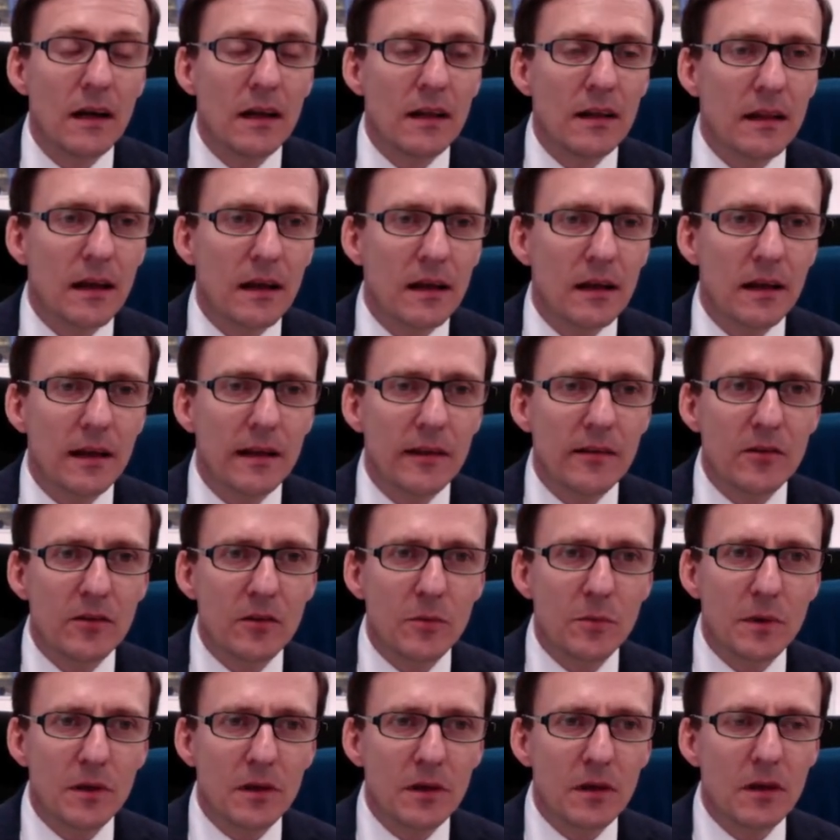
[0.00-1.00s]
that needs to
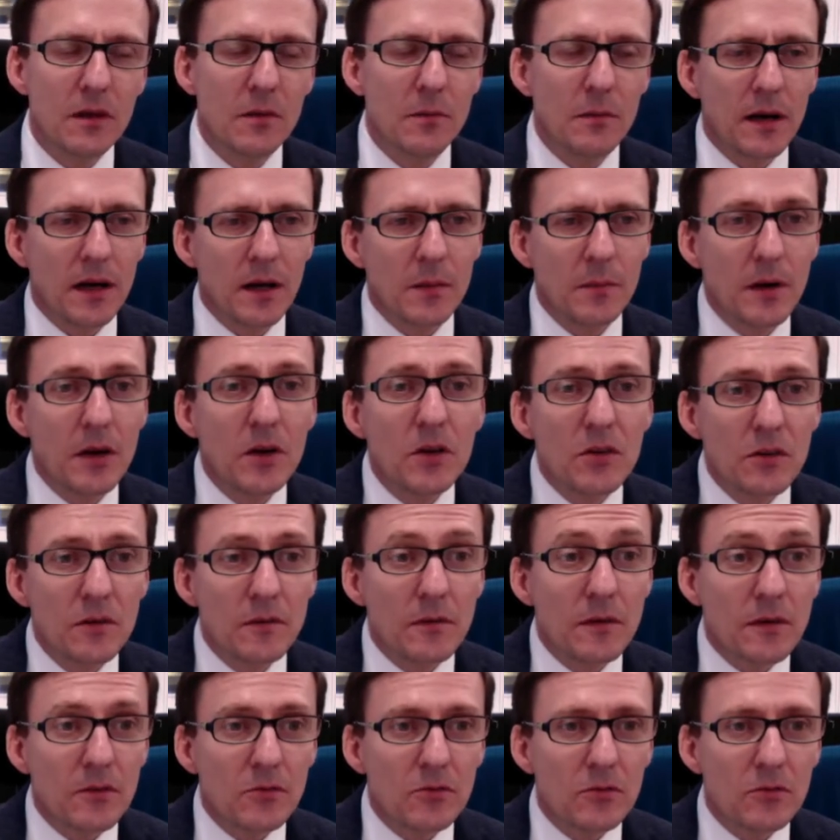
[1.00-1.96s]
be done by both of us